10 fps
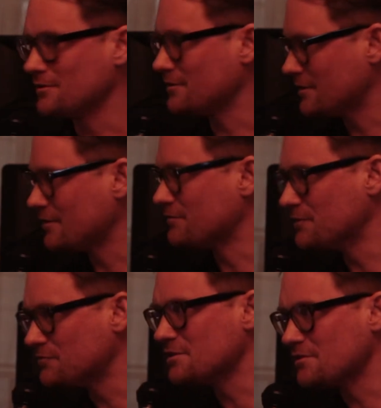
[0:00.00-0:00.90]
there are
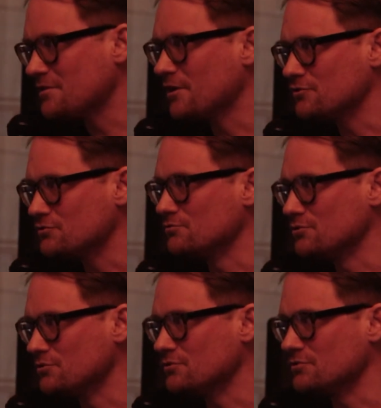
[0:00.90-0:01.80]

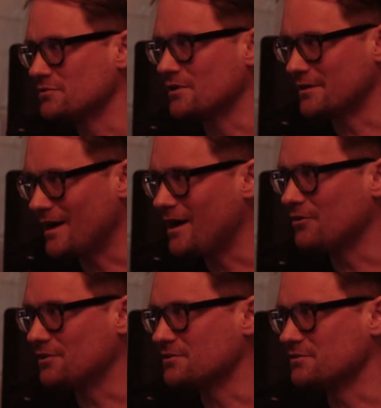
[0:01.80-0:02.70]
15,000 rules on
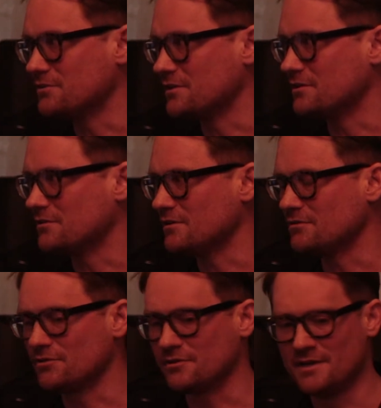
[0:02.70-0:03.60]
how this is going to get
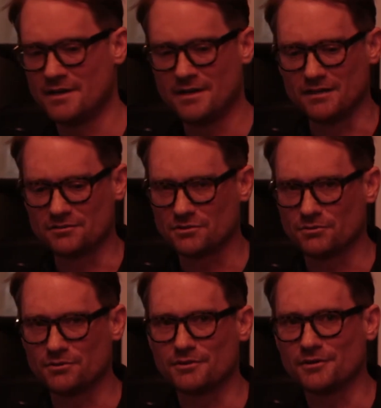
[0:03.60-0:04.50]
delivered, and
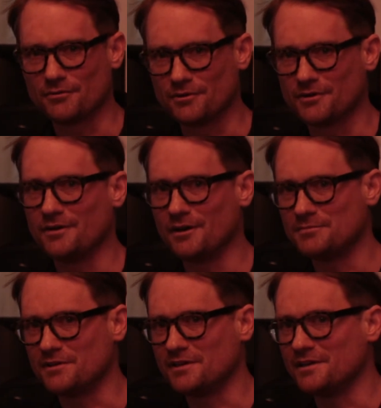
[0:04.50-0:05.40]
so we're
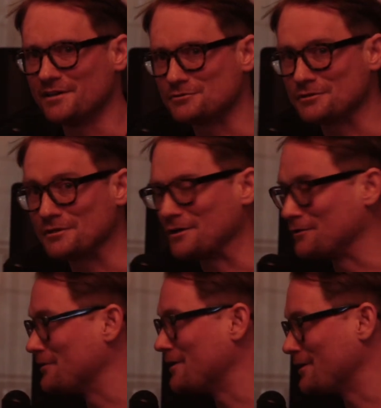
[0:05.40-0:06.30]
up day and night trying to
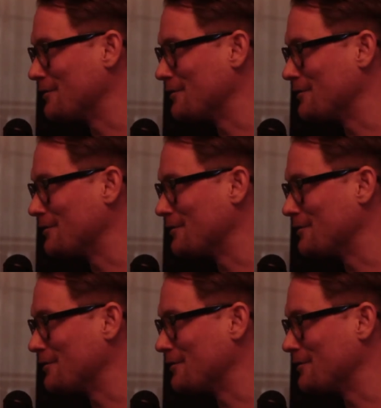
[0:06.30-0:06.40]
iron that